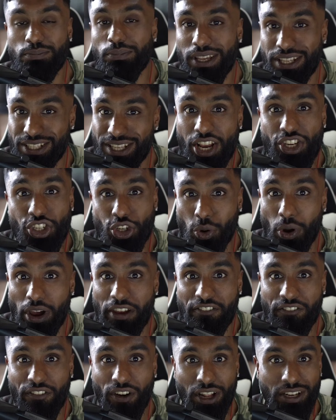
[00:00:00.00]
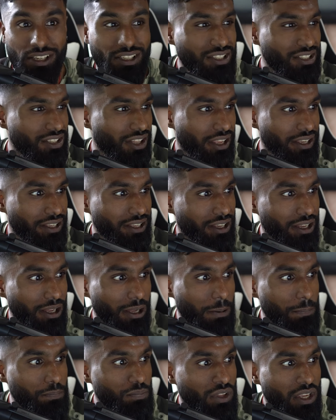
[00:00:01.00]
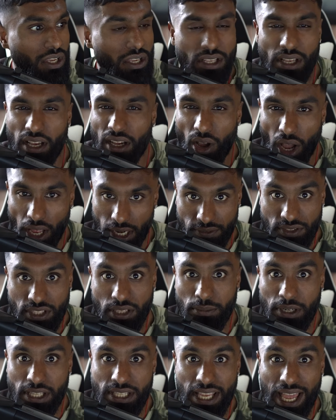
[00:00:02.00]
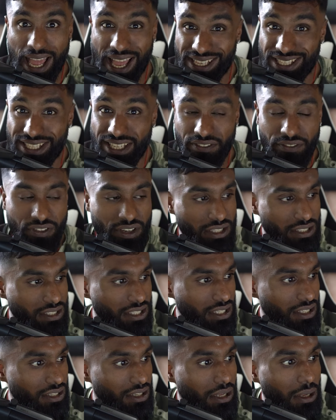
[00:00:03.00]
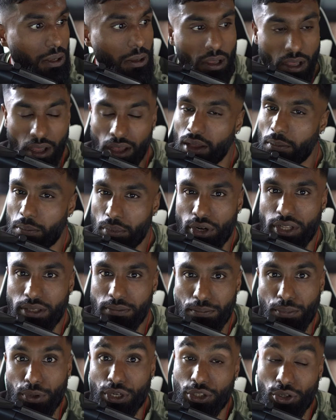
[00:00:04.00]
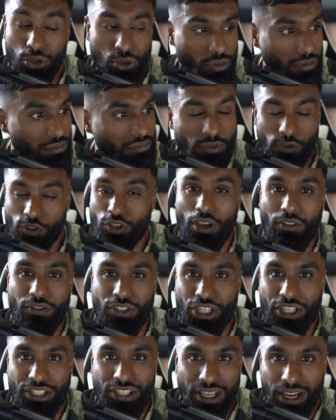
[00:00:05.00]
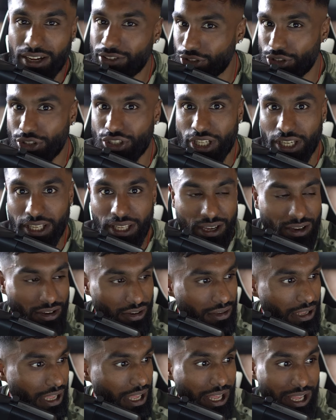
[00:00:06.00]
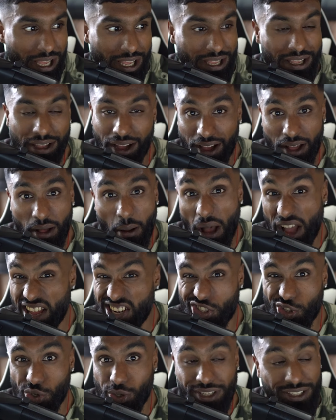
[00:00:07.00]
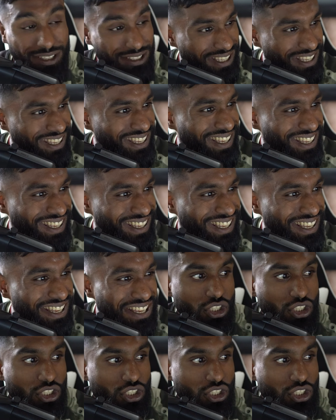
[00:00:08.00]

It's actually quite fun. It's like uh, uh kind of similar to Axie Infinity, uh, pretty pretty cool. If you haven't checked it out, do check it out. Uh, I, I, enjoyed it.